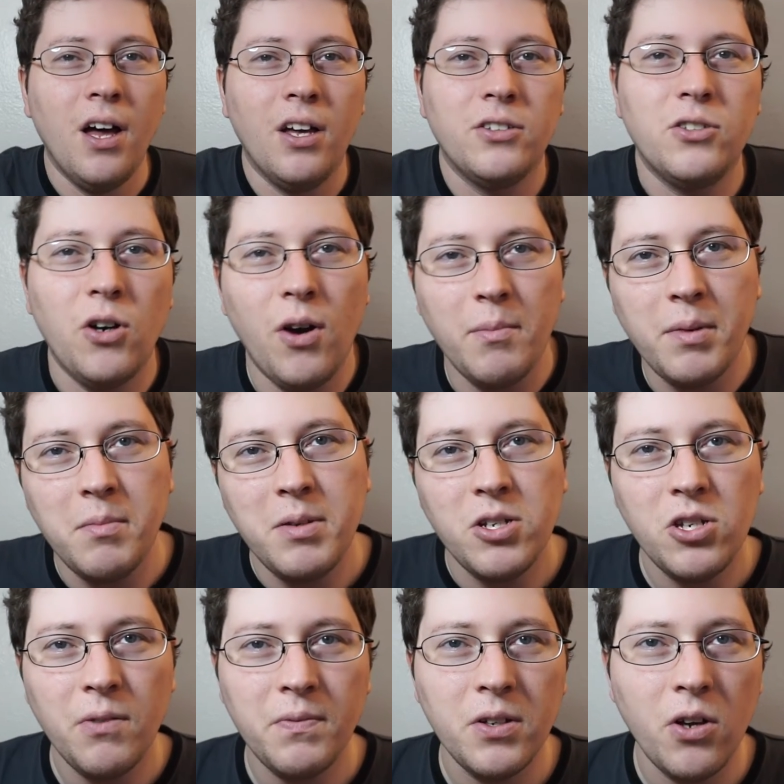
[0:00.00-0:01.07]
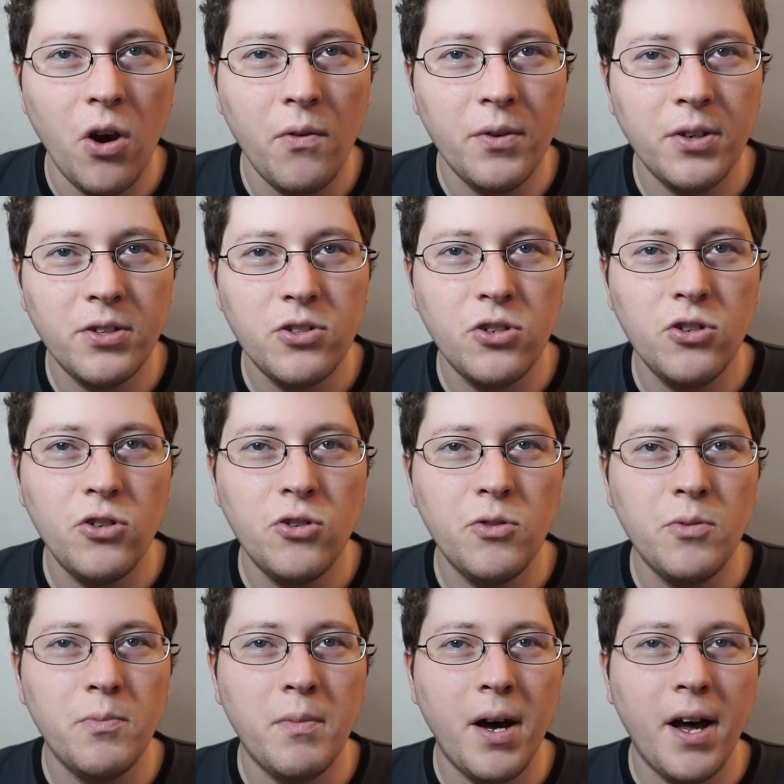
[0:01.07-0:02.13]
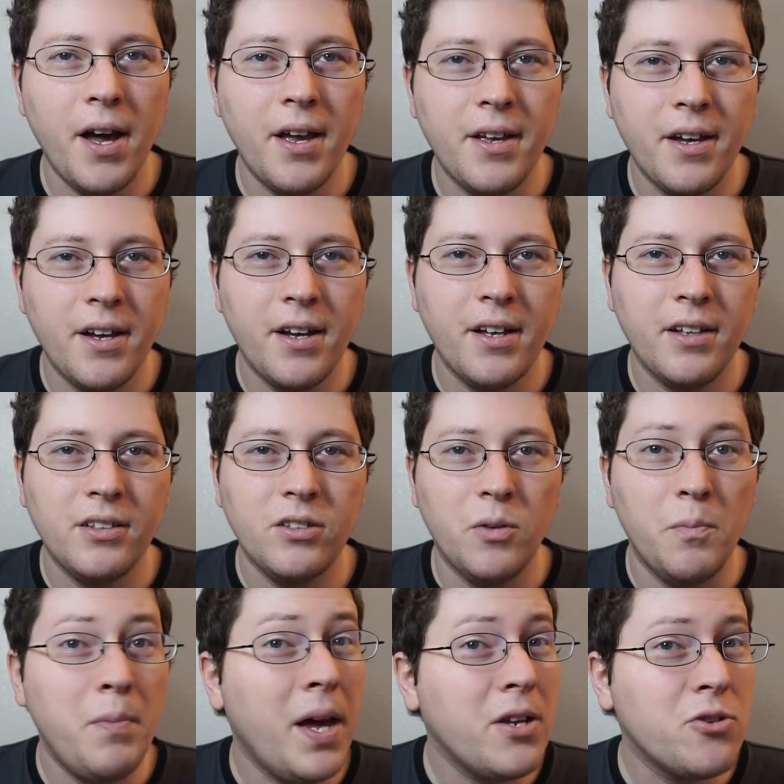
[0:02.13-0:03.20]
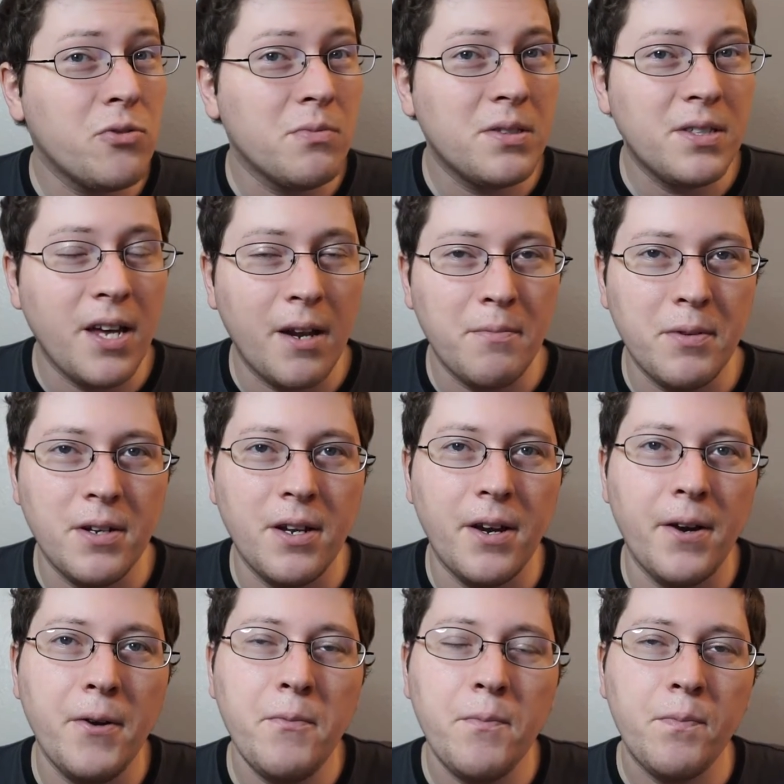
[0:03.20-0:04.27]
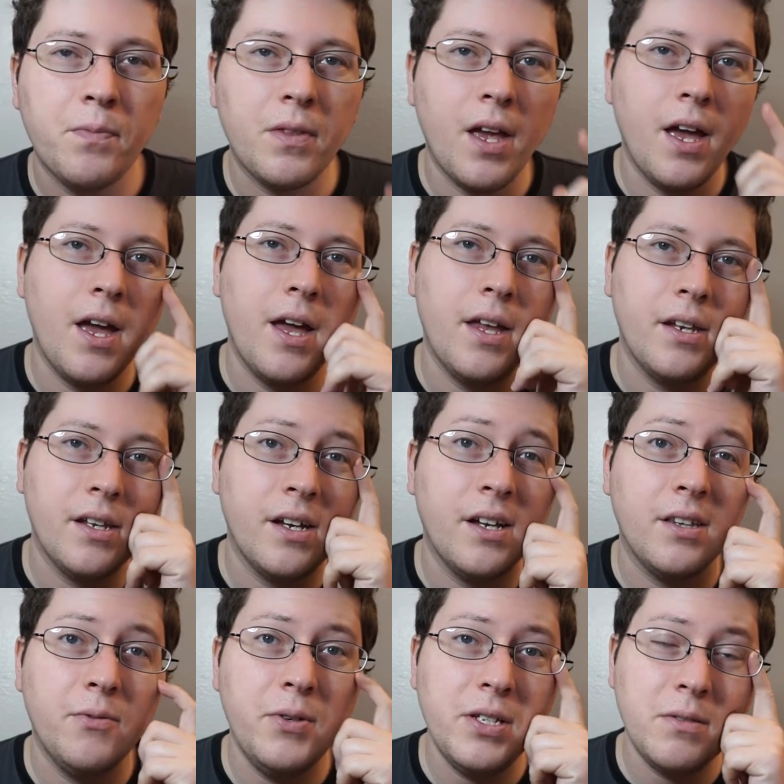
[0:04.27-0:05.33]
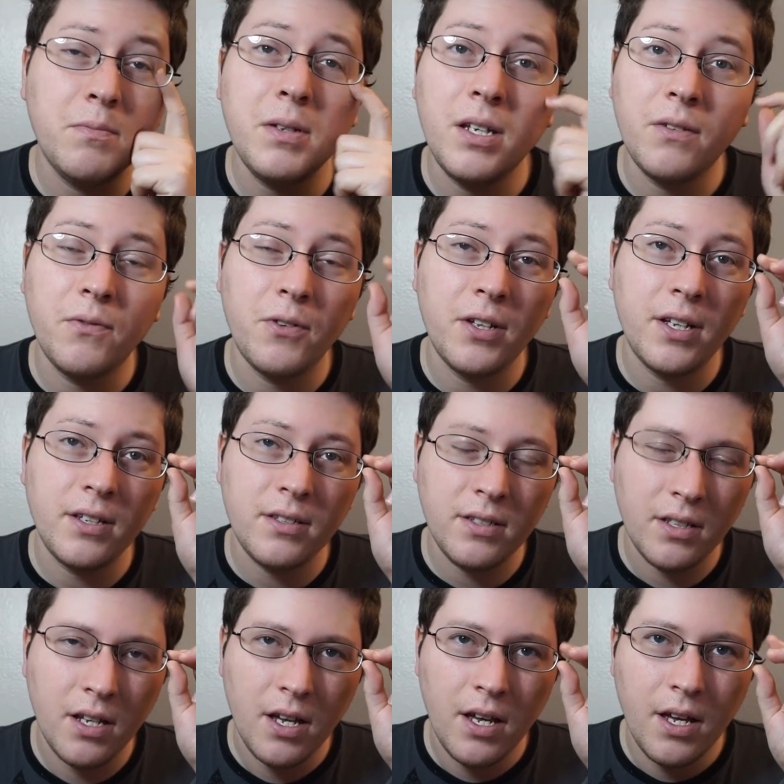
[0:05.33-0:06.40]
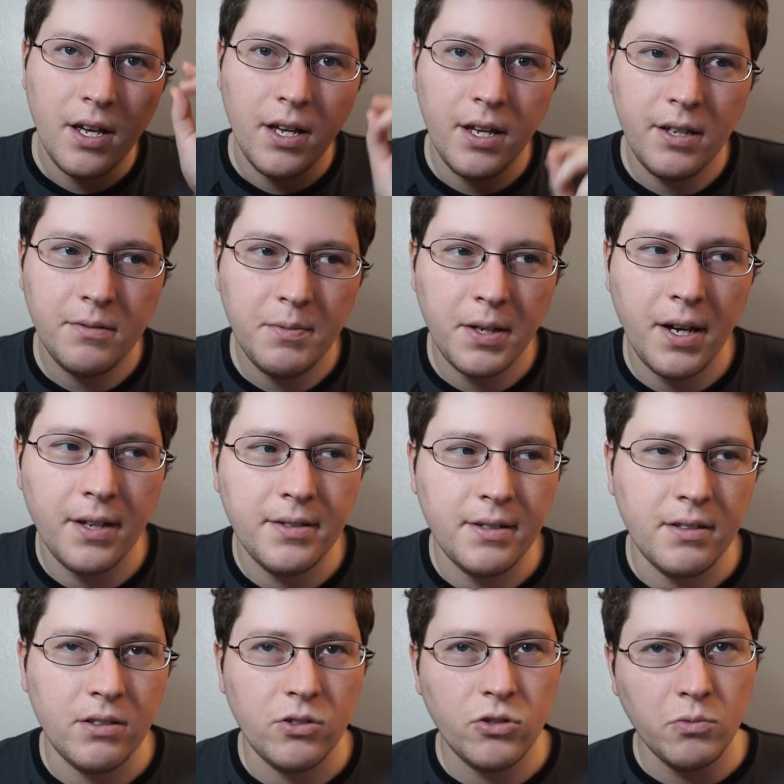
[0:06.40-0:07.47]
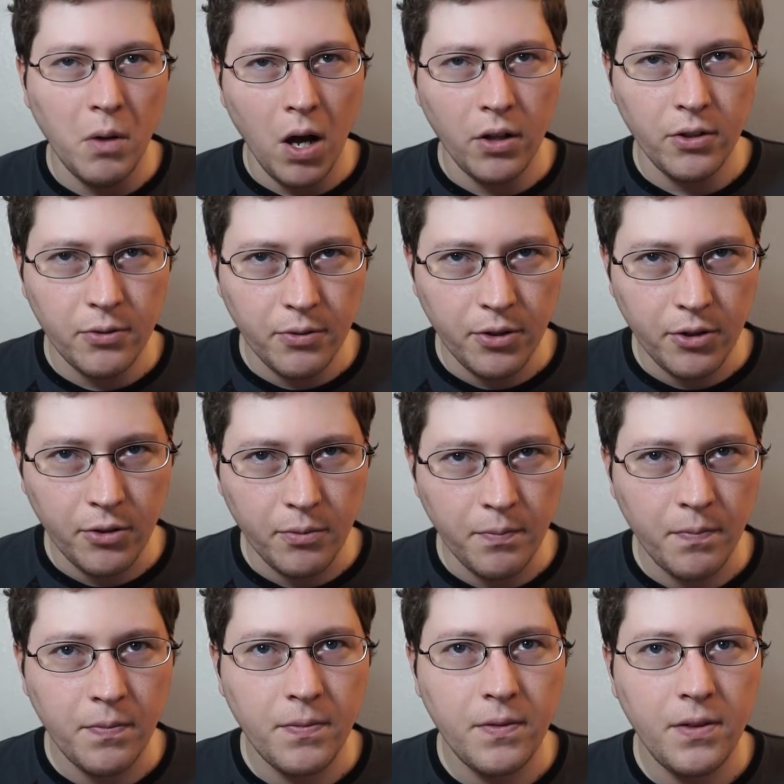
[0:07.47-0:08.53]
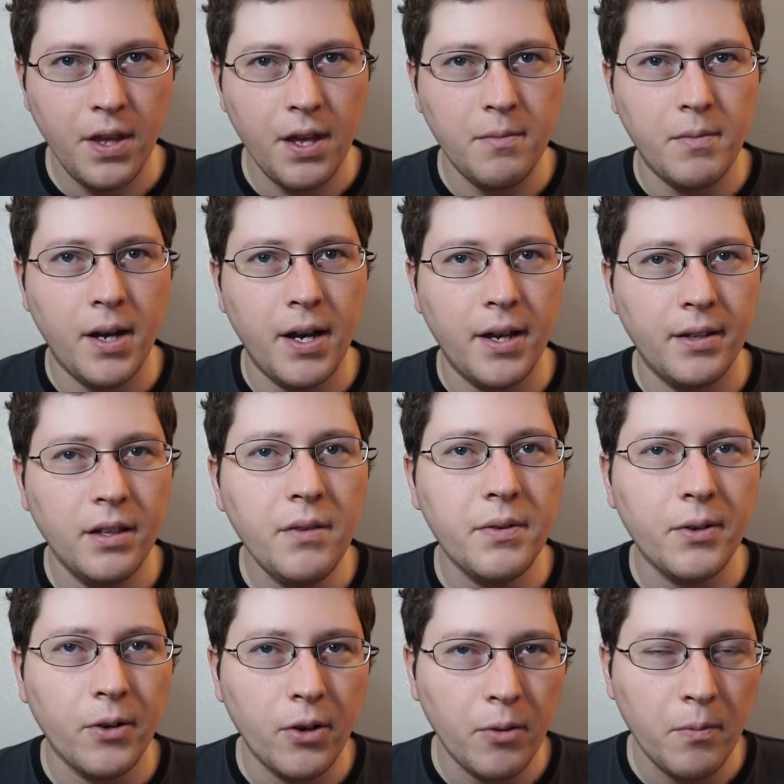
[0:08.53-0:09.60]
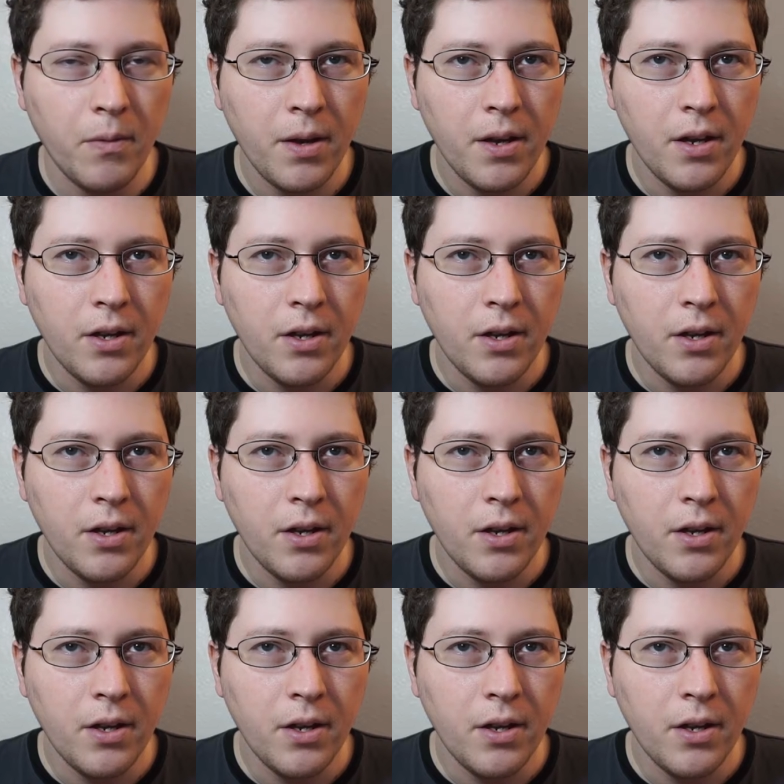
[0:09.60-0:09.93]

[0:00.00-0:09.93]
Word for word: So I'm gonna be shifting over to my uh, little bedroom setup in here, and uh, the reason being for this is because it's a smaller room than my living room,